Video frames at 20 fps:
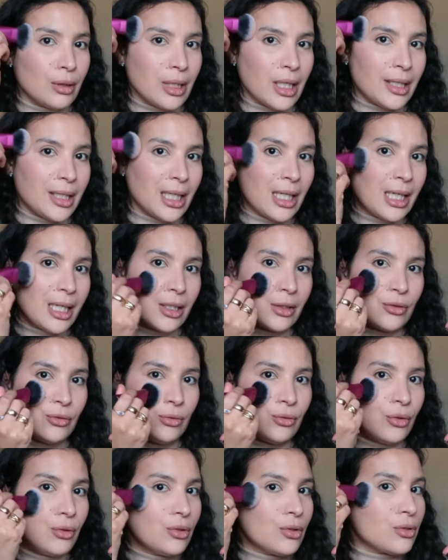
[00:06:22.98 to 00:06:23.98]
And I like
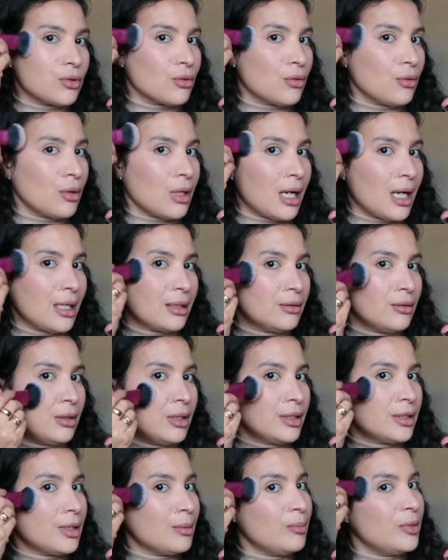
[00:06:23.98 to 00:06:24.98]
to also add a
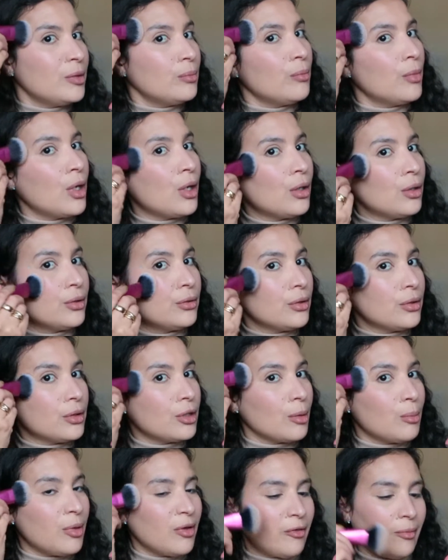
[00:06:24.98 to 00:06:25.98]
little bit more on the
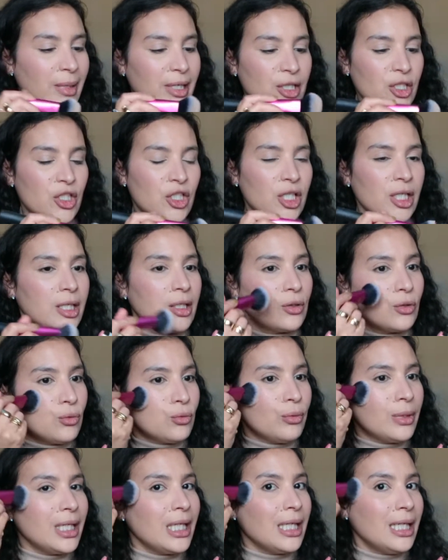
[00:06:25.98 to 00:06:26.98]
top of my cheek to
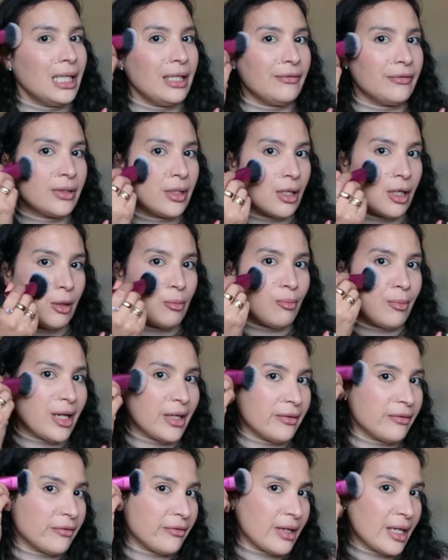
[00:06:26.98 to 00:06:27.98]
really lift up
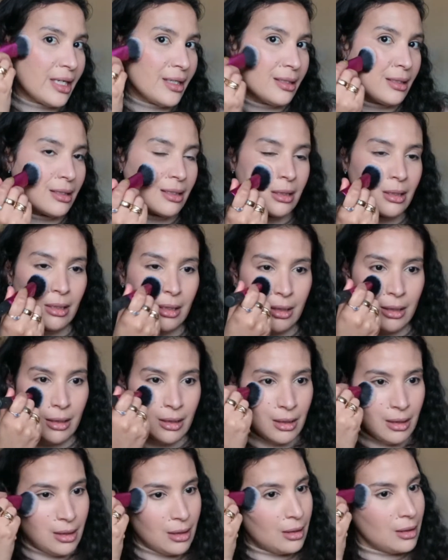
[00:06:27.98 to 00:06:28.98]
my face
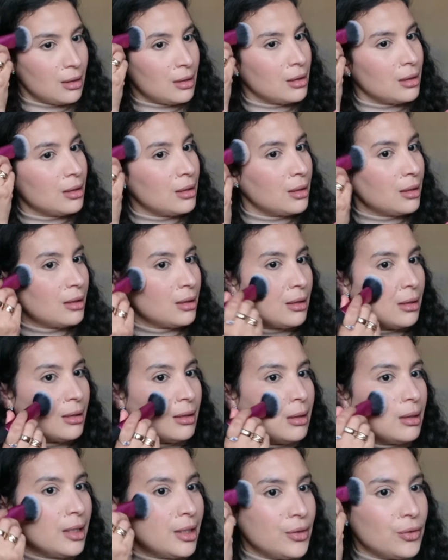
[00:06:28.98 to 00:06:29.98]

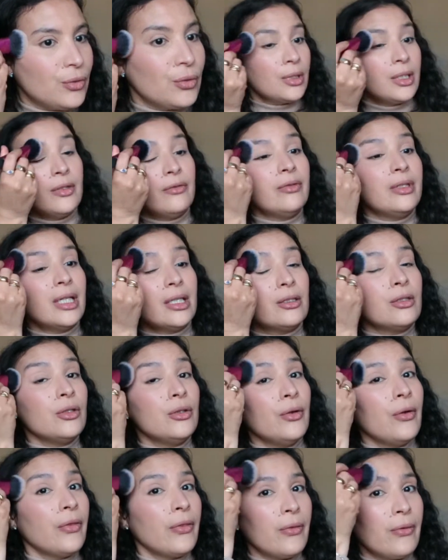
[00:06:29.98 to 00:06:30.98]
and to give
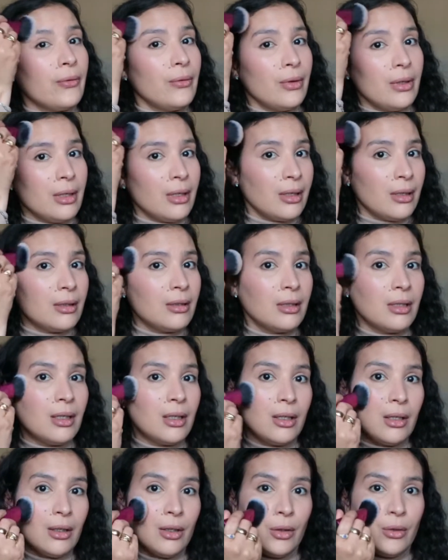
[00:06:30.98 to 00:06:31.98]
that youthful
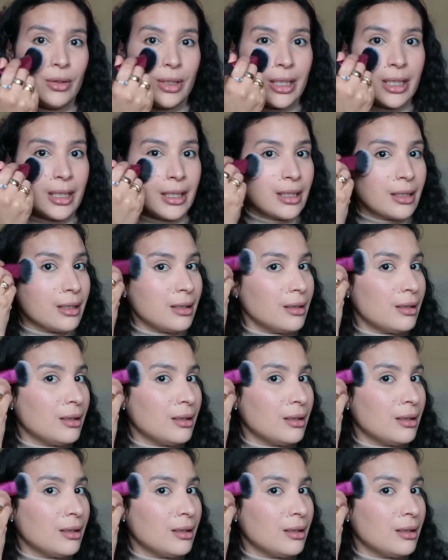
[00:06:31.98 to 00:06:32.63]
looking